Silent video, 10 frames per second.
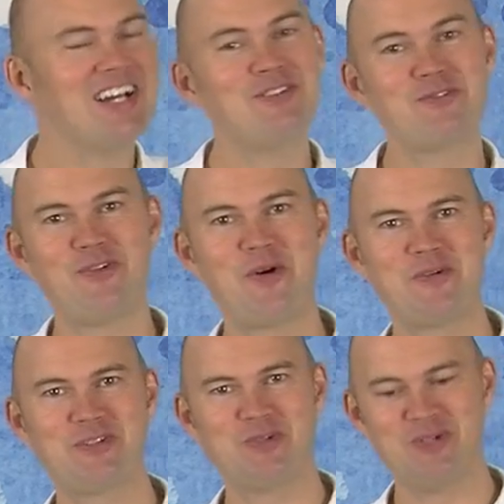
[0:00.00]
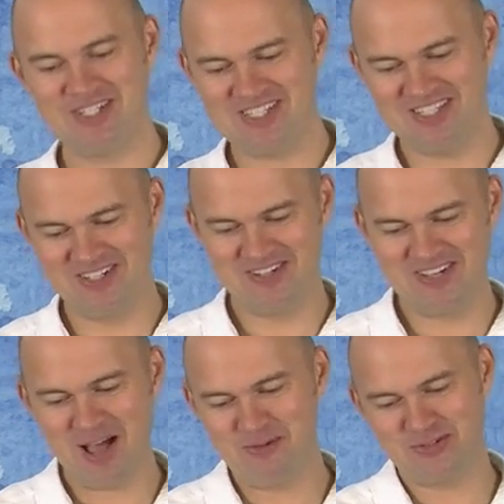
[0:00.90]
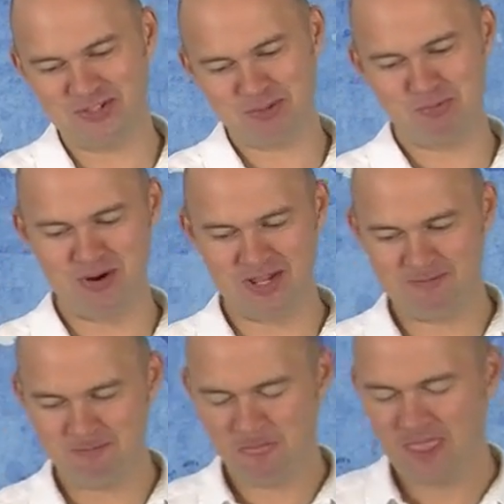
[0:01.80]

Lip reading: I look forward to it. I will just pray.